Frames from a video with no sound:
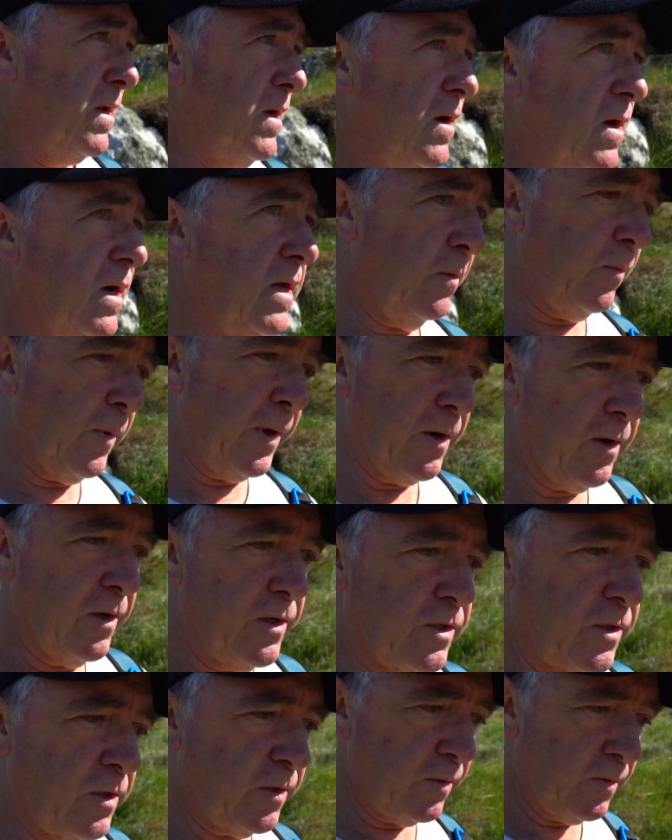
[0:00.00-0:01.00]
I went on
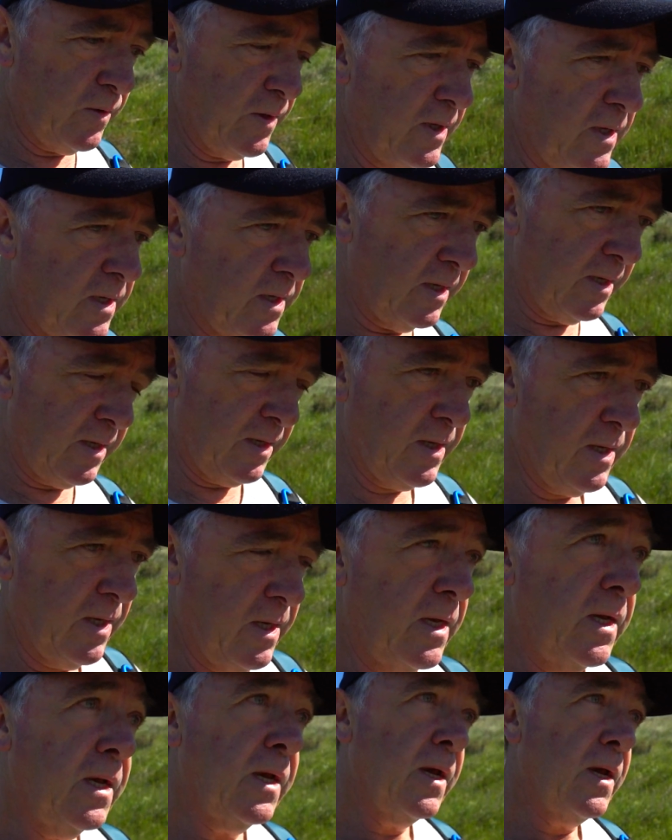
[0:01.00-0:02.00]
to
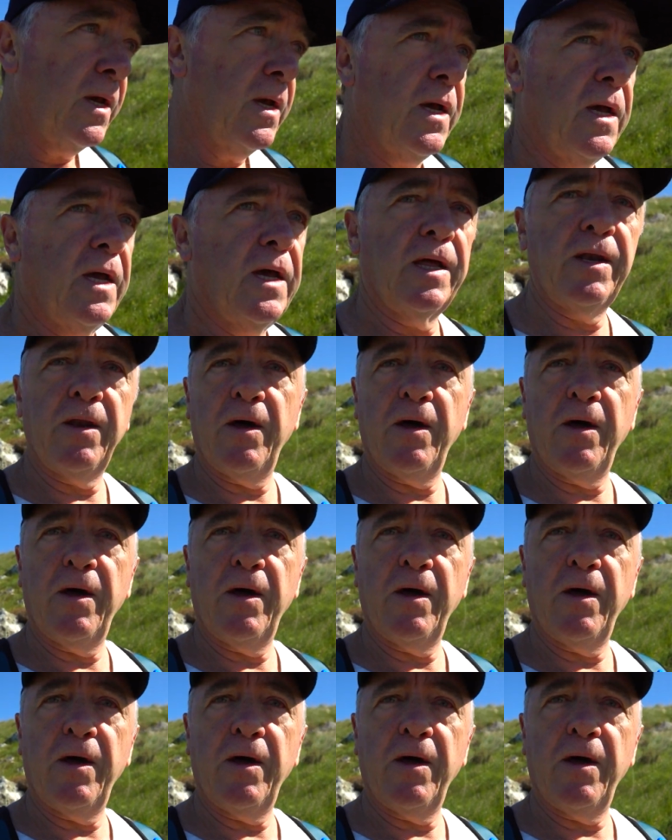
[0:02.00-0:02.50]
a